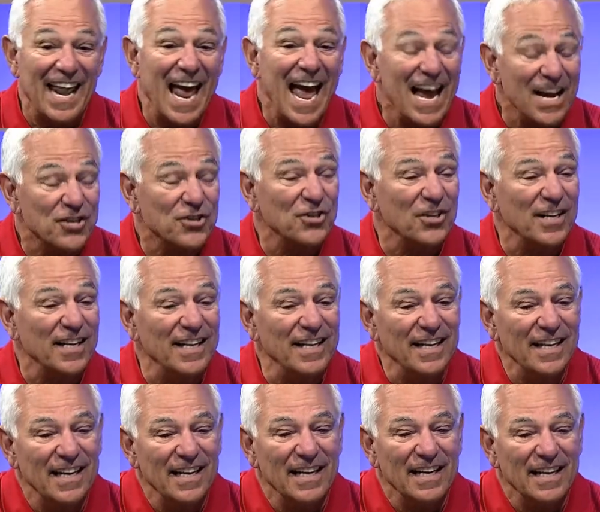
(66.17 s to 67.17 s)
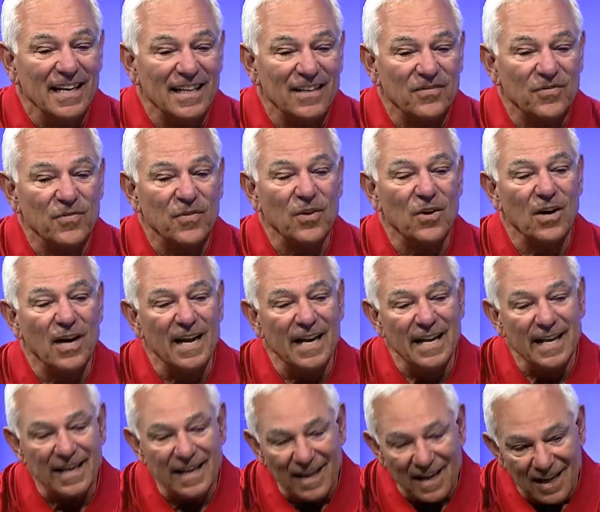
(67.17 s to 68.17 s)
And actually, for
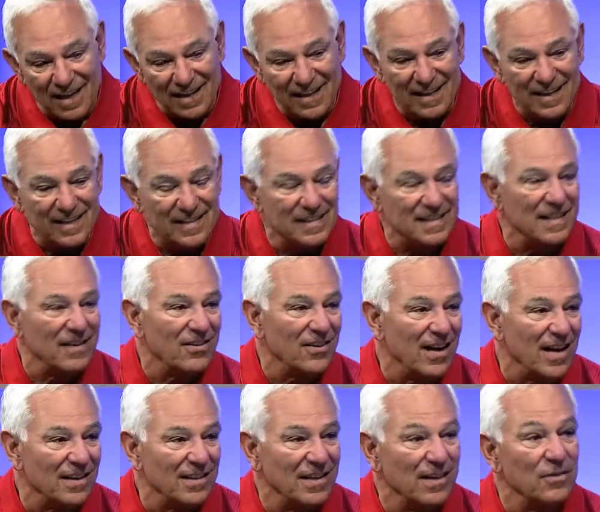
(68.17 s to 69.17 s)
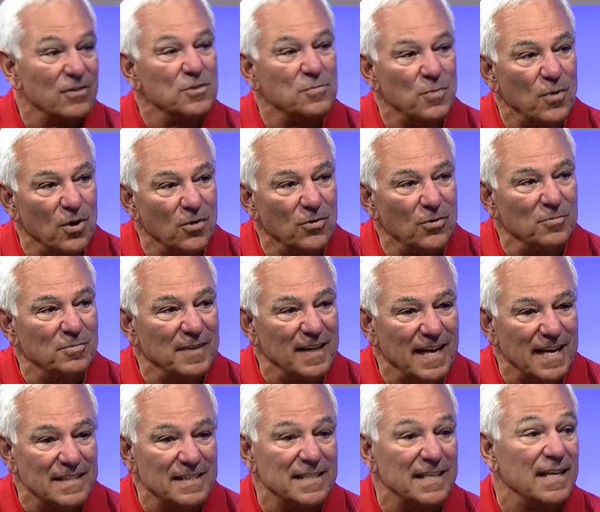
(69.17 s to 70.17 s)
any young kids that are out there, it was ballroom
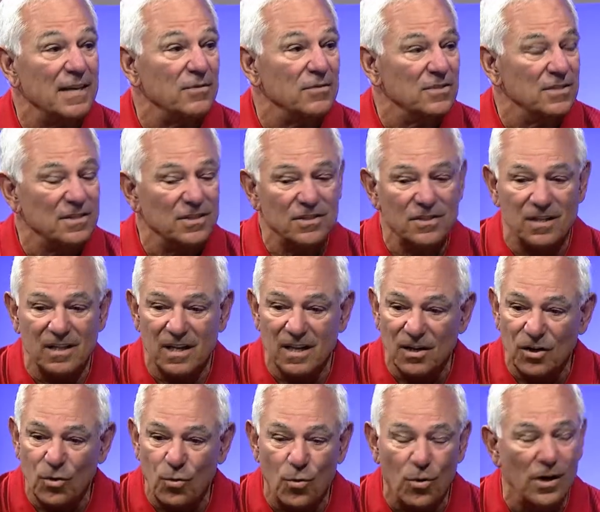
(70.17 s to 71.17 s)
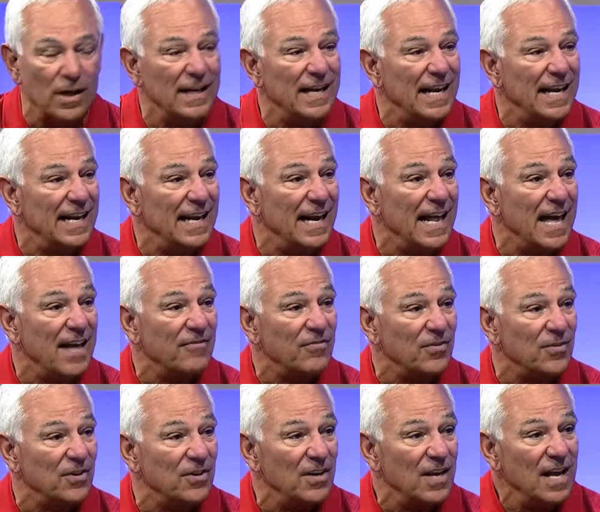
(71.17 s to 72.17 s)
dancing. It was a coordinated
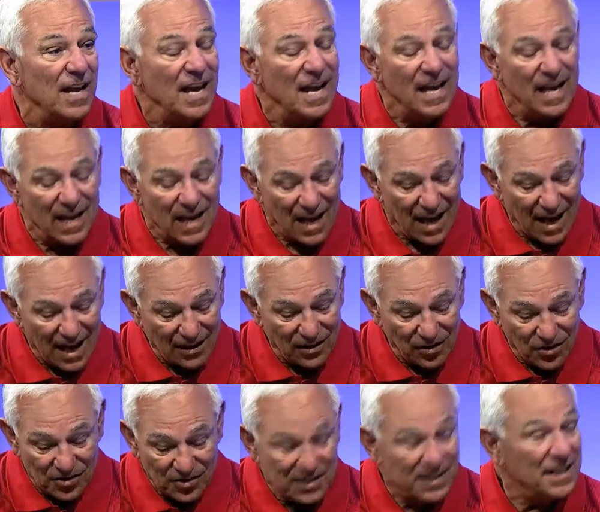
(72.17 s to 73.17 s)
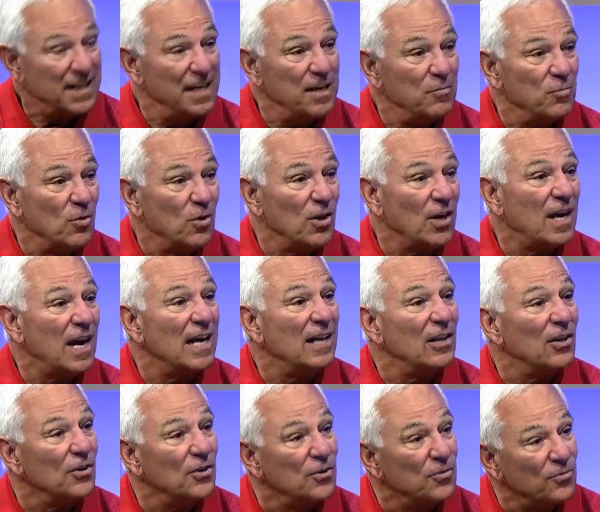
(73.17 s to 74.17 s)
effort. I learned teamwork. I
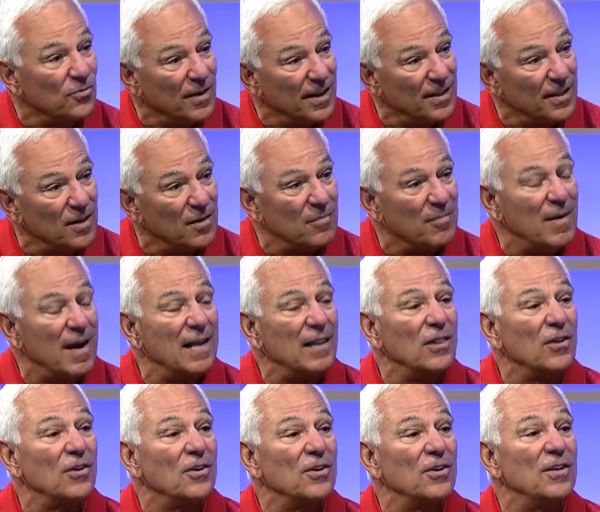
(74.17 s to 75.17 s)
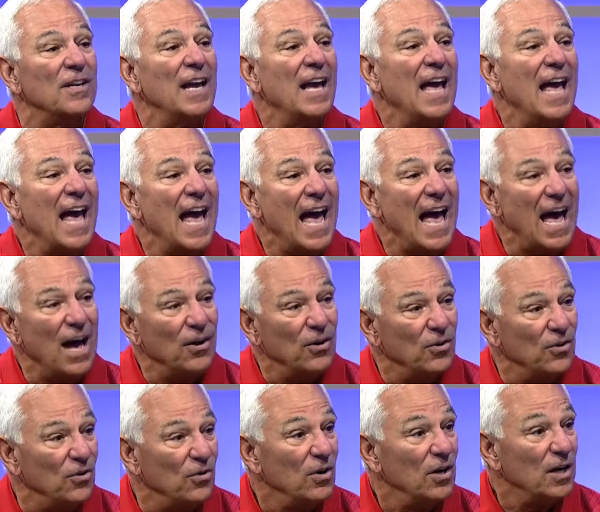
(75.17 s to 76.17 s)
learned rhythm. I learned how
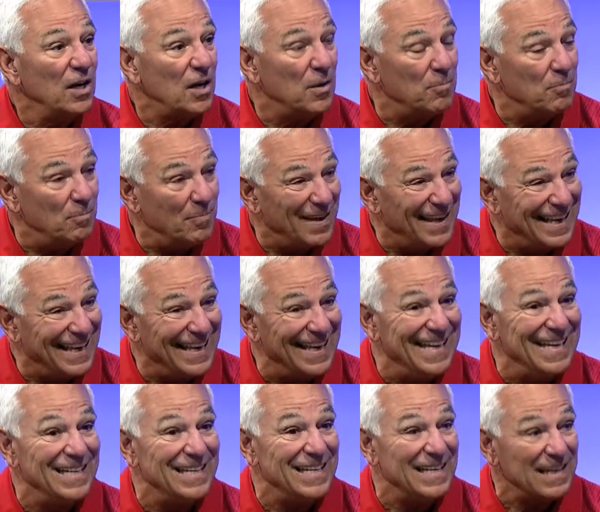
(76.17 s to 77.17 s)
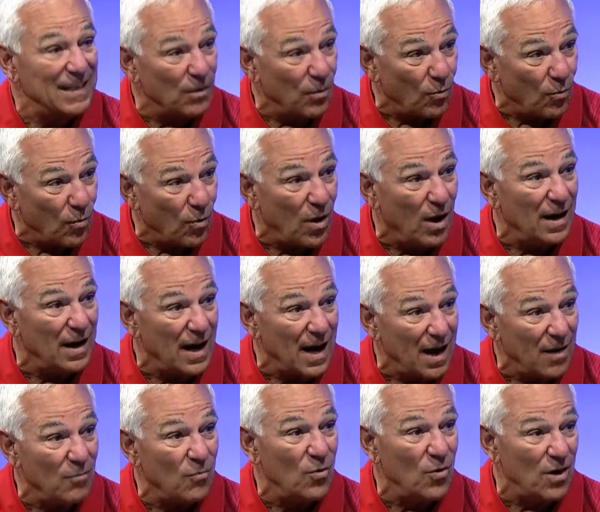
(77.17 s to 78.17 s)
to compete in a
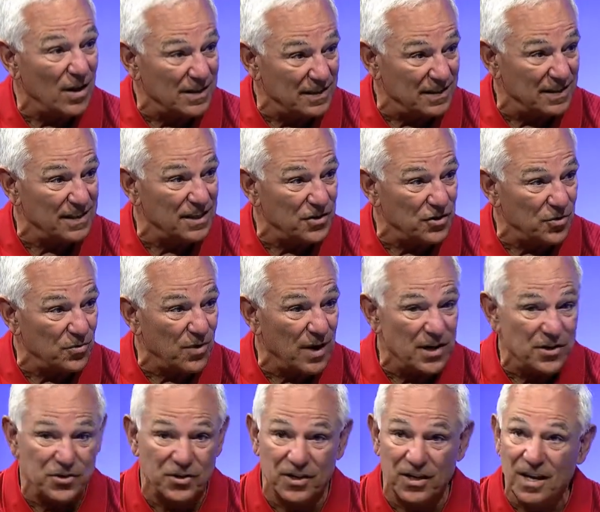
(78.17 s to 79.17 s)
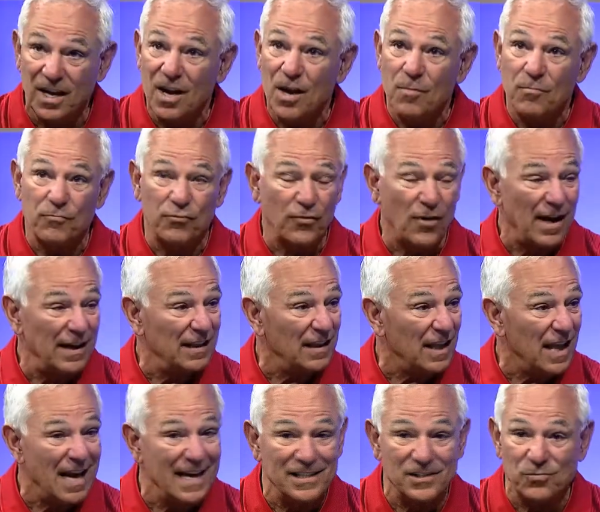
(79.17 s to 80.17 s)
one-on-one situation. Bright
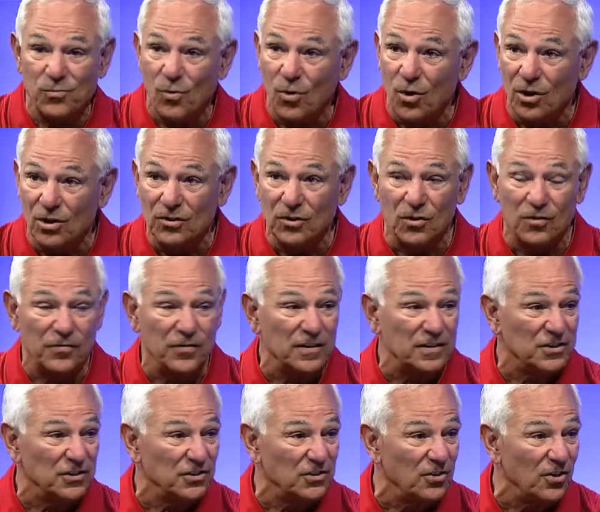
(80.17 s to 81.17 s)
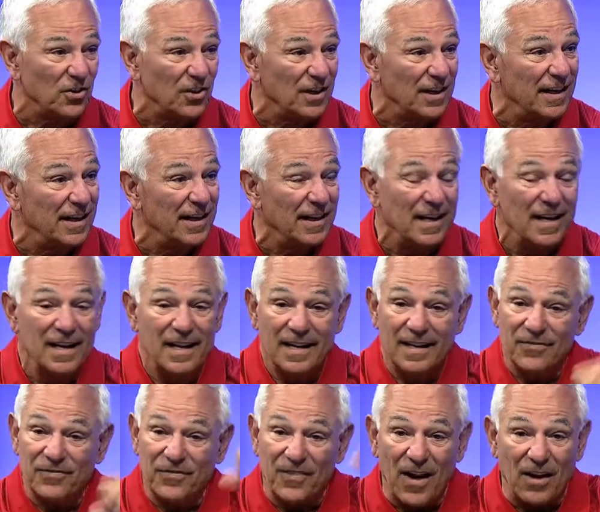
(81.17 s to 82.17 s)
lights, Waldorf Astoria,
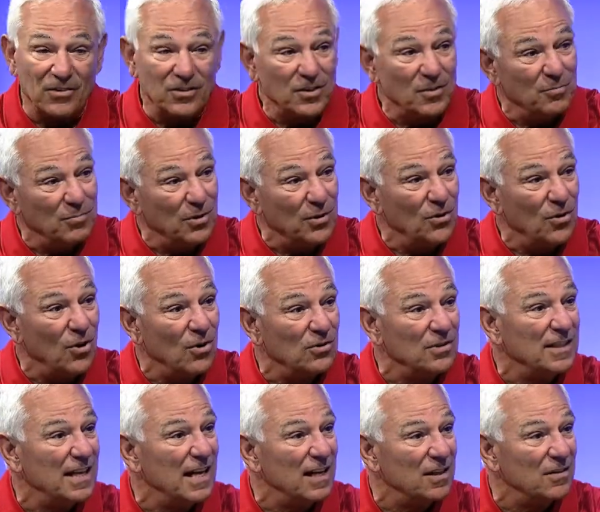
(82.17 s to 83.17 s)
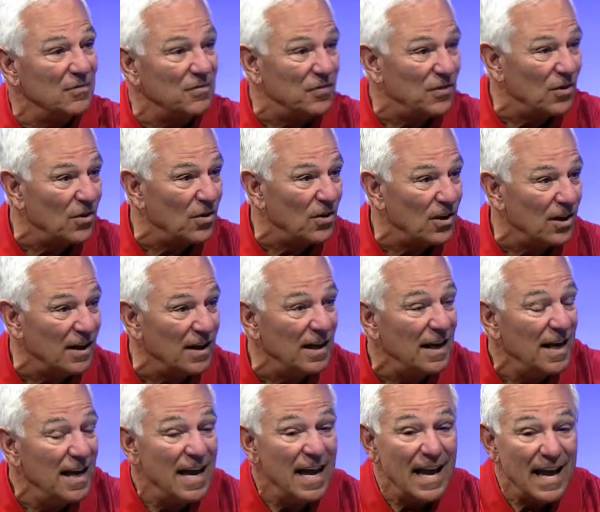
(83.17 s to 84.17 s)
Fontainebleau Hotel in Florida.
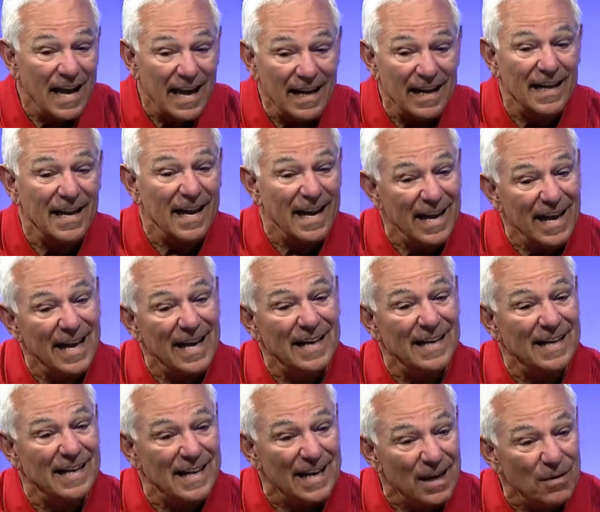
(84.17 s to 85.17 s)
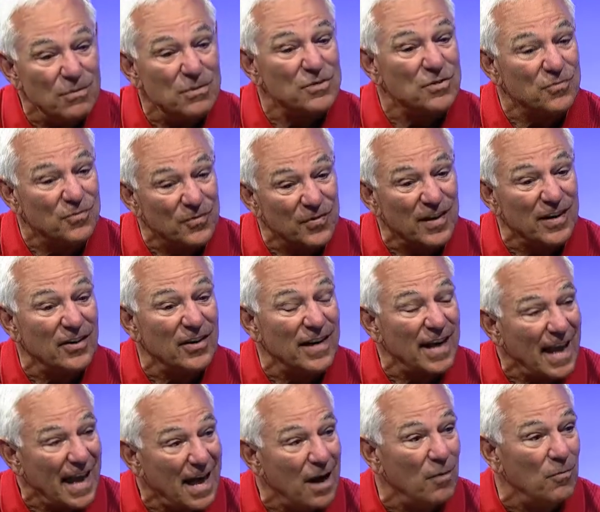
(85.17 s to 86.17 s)
And it was a very
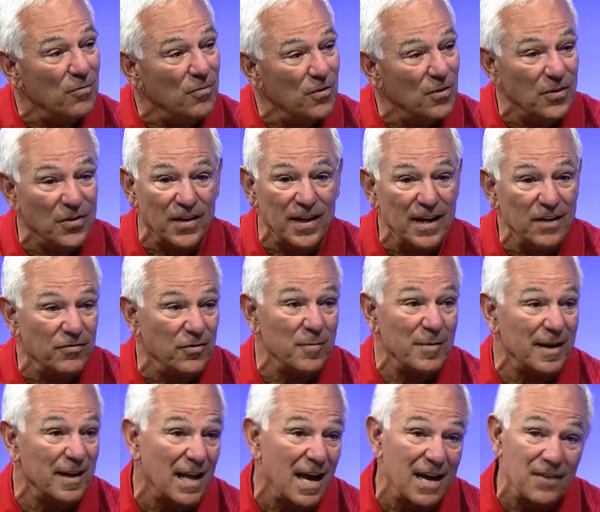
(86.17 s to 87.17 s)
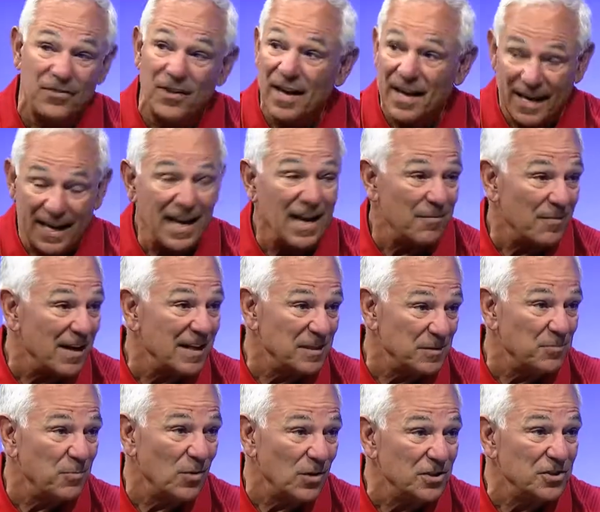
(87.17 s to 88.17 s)
helpful thing for my life and my
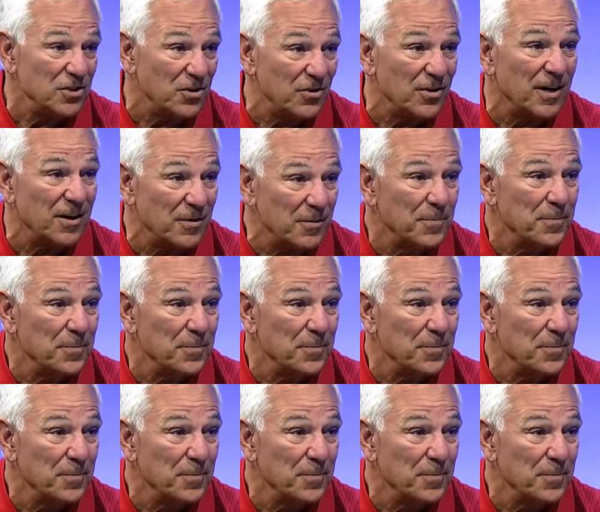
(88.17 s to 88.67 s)
sports career.